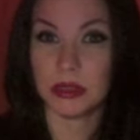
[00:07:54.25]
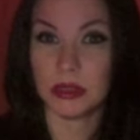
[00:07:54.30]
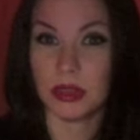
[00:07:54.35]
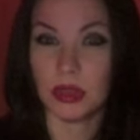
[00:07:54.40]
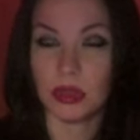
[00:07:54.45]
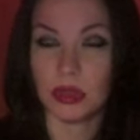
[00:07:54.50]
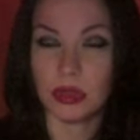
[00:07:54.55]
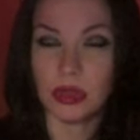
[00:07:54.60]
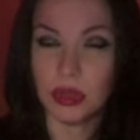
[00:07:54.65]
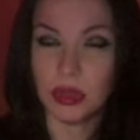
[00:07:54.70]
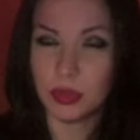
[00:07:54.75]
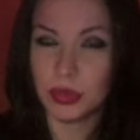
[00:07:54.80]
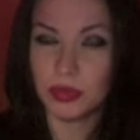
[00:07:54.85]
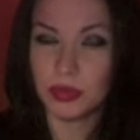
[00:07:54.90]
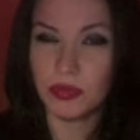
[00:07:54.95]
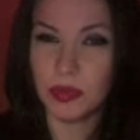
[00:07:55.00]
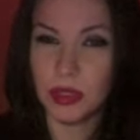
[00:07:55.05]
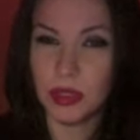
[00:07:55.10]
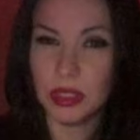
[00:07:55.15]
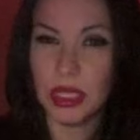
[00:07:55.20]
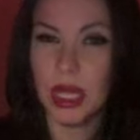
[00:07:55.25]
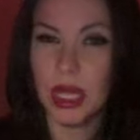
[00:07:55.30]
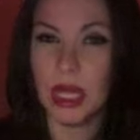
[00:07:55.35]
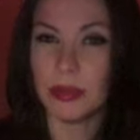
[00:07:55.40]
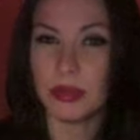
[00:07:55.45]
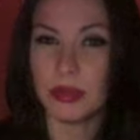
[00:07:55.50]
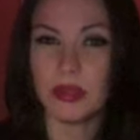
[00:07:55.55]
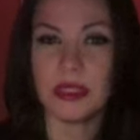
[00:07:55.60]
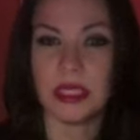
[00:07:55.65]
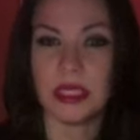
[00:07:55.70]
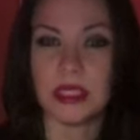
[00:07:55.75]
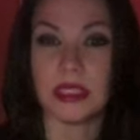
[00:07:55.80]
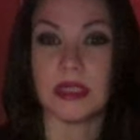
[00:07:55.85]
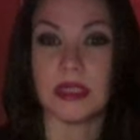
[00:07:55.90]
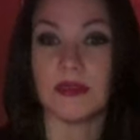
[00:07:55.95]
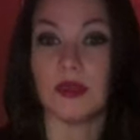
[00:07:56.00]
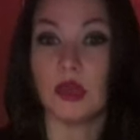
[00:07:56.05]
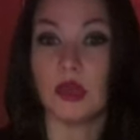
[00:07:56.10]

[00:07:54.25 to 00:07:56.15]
You know, you could be really hypersensitive.